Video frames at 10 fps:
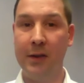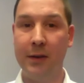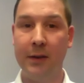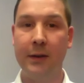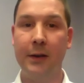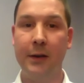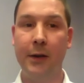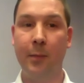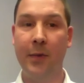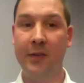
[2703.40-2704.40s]
limit.
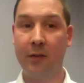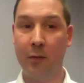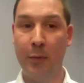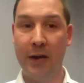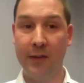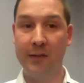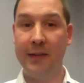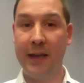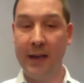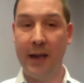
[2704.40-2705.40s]
It's governed by the
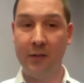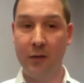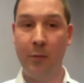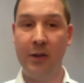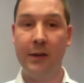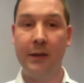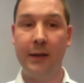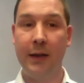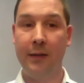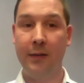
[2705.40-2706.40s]
state has a limit,
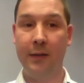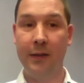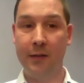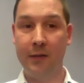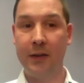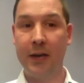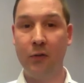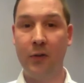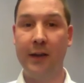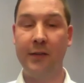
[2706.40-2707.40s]
and the
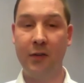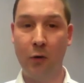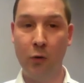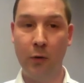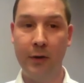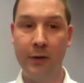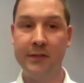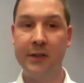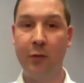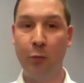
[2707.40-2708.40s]
council has its own
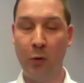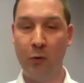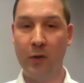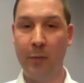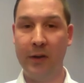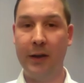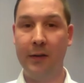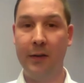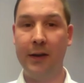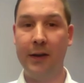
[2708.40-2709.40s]
self-imposed limit
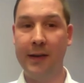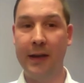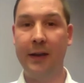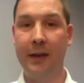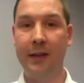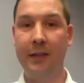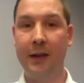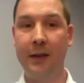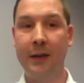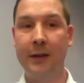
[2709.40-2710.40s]
on debt. And I
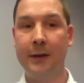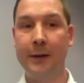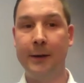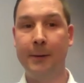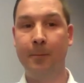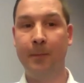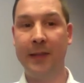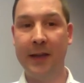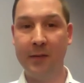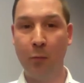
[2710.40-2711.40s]
think
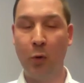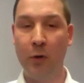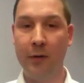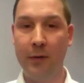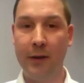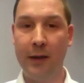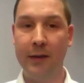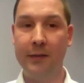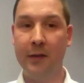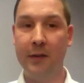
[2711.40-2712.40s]
that's important
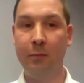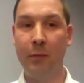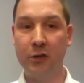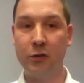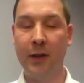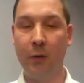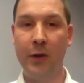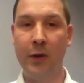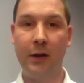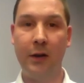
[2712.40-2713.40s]
to make sure that
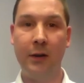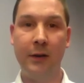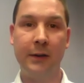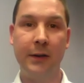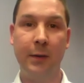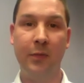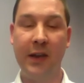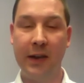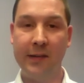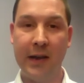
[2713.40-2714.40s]
we are
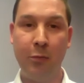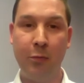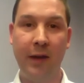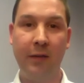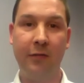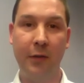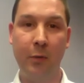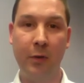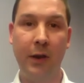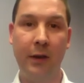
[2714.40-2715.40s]
staying on top of that for the
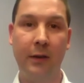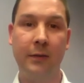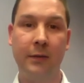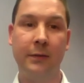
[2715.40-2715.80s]
community.